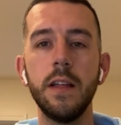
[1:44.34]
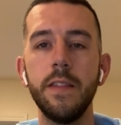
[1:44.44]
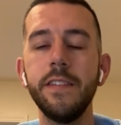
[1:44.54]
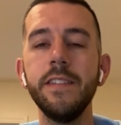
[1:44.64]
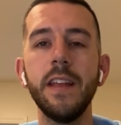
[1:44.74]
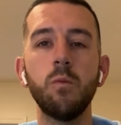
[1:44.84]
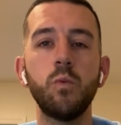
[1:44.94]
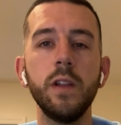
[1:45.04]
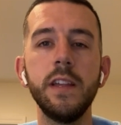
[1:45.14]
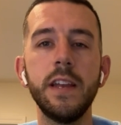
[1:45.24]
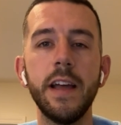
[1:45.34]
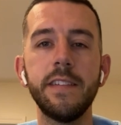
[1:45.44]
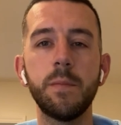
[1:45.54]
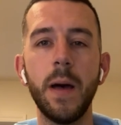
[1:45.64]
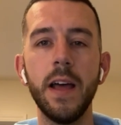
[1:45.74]
This is a really
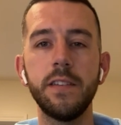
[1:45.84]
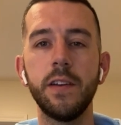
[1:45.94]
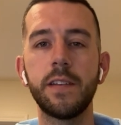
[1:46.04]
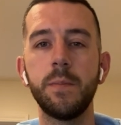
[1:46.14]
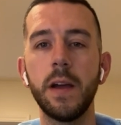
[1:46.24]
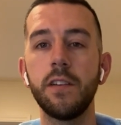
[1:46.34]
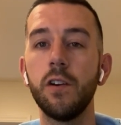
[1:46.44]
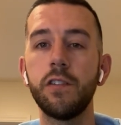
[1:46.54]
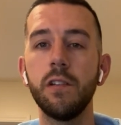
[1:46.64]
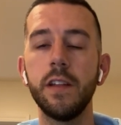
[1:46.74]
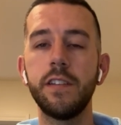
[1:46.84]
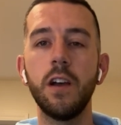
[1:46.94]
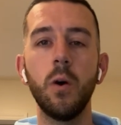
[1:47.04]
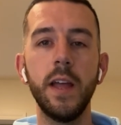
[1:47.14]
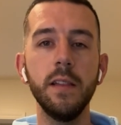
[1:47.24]
nice spot to expect Urshela to
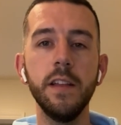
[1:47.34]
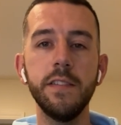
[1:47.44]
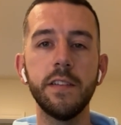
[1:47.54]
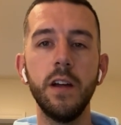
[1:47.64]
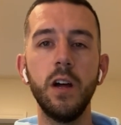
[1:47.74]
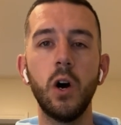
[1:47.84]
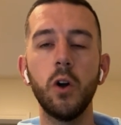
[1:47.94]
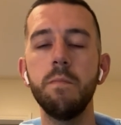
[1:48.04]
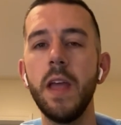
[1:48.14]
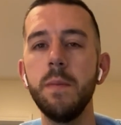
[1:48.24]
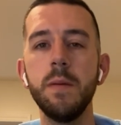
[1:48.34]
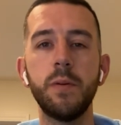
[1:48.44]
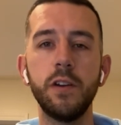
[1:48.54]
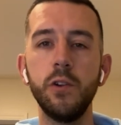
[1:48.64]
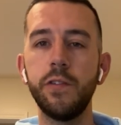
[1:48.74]
go hitless or maybe
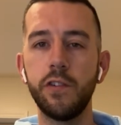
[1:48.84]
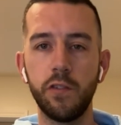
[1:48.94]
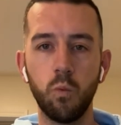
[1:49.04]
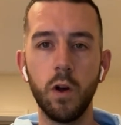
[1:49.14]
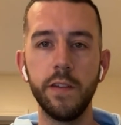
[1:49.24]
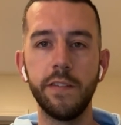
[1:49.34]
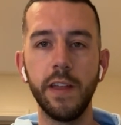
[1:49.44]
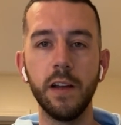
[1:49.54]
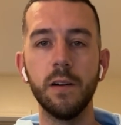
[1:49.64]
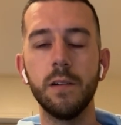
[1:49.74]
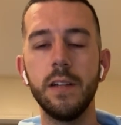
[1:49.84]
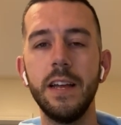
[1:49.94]
produce just one single.